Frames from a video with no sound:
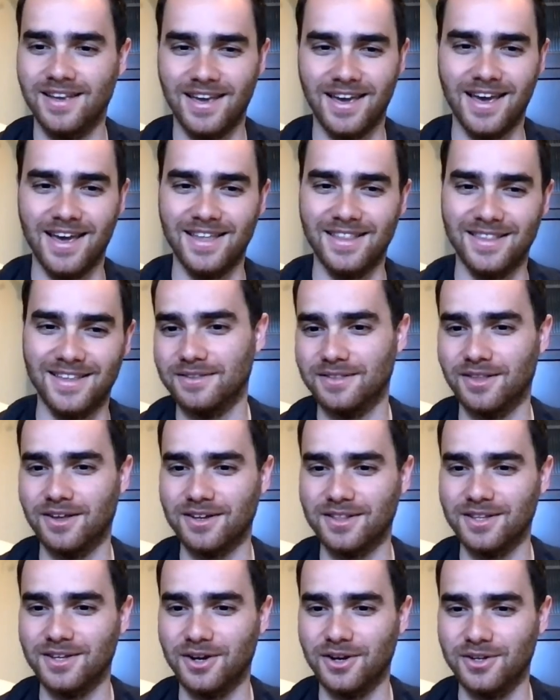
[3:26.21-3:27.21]
And
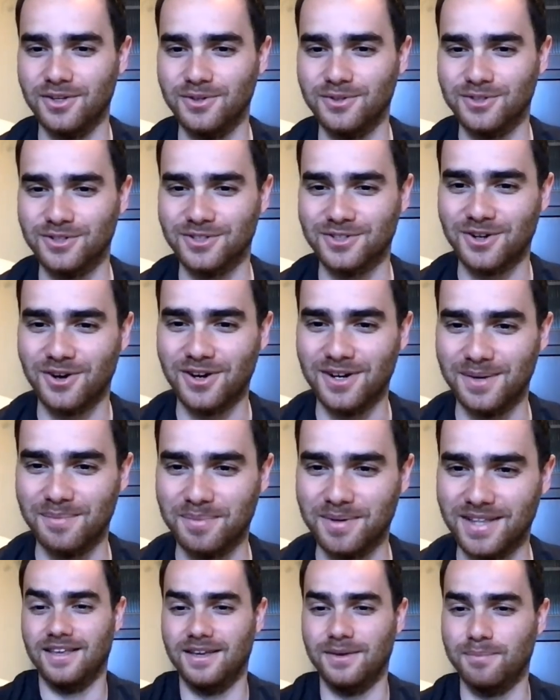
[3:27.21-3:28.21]
luckily, our users caught it,
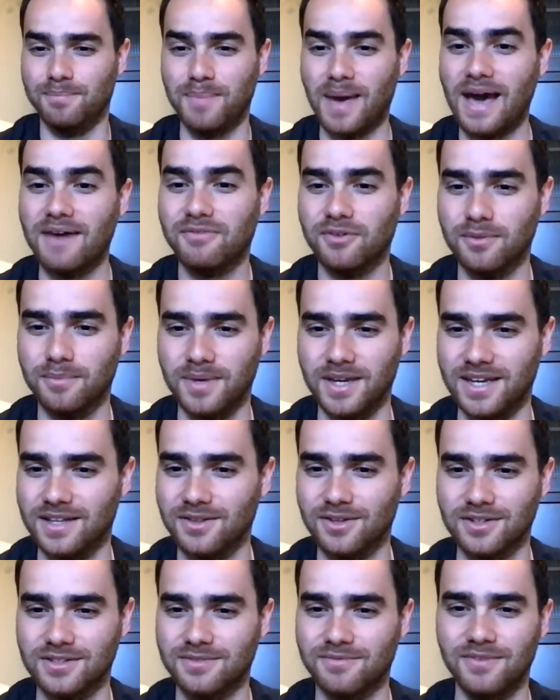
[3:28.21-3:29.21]
but it baffled me. It
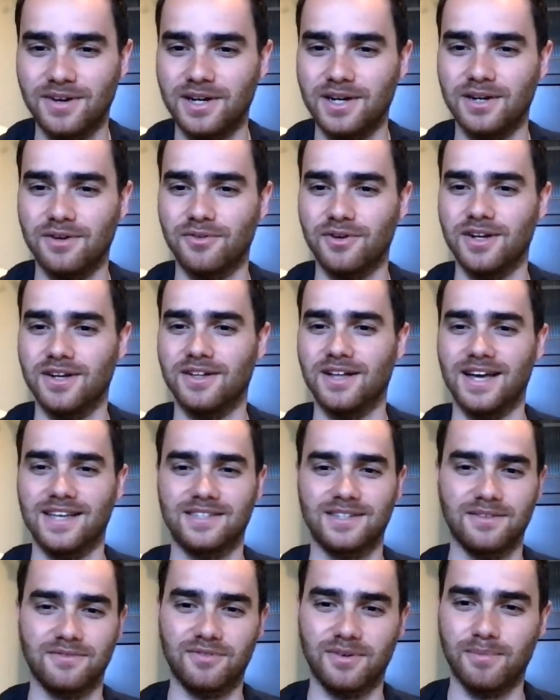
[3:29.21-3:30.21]
looked very real,
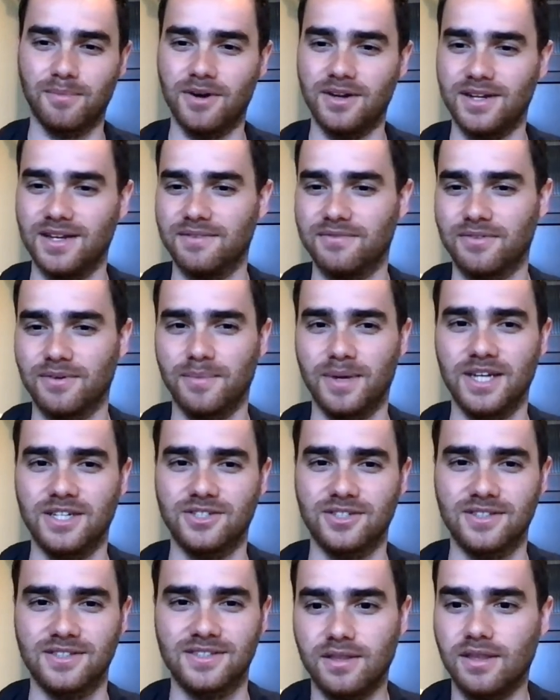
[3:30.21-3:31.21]
asking for money
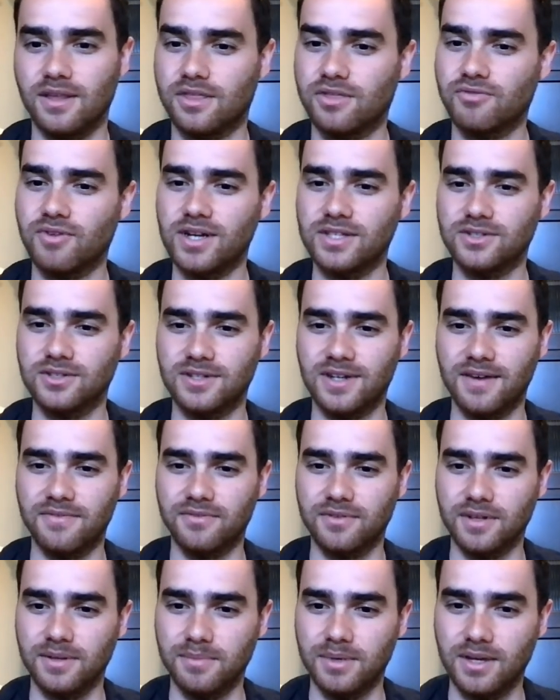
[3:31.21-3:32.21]
information. The threats are
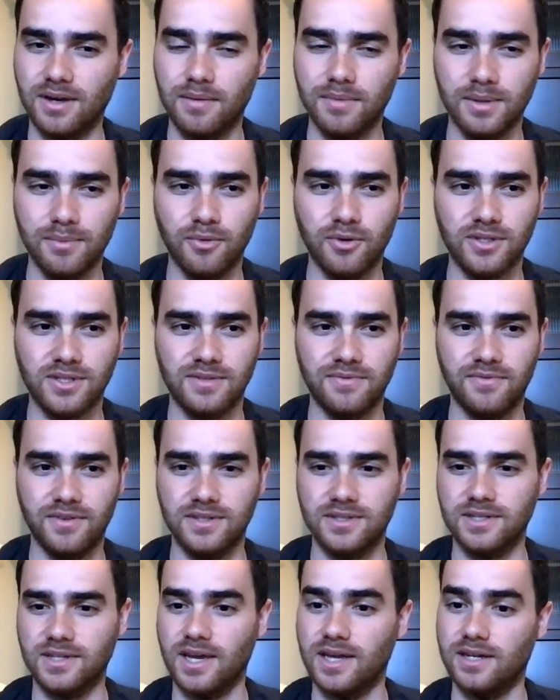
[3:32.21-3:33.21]
definitely becoming more
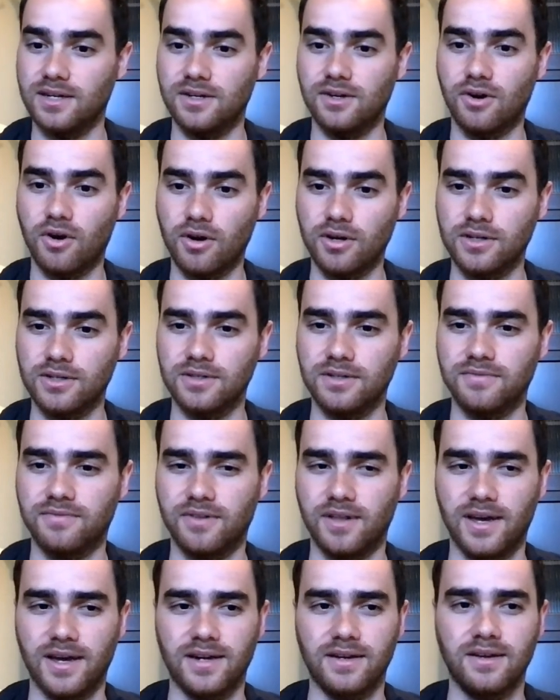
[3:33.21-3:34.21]
sophisticated and harder to
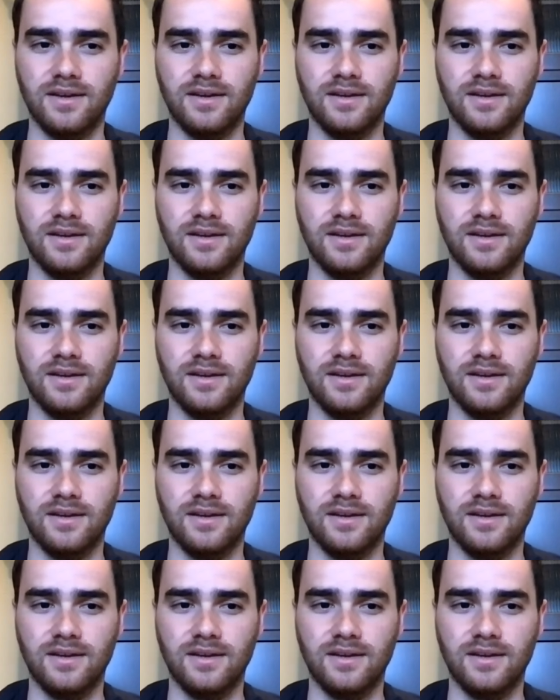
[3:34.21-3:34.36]
flag.